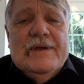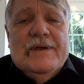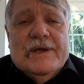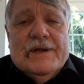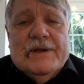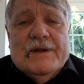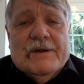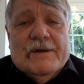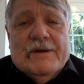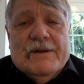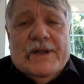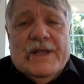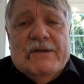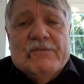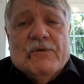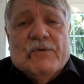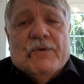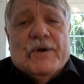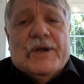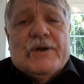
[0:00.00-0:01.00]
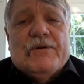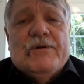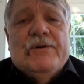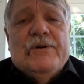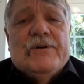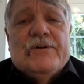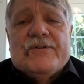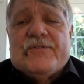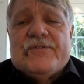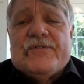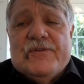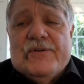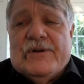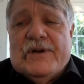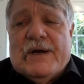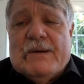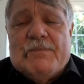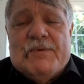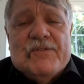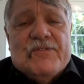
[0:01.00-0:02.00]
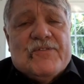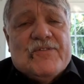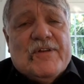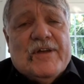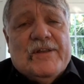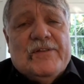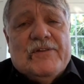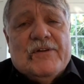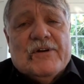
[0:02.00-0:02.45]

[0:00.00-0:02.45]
And the naval recruiters stood up and said,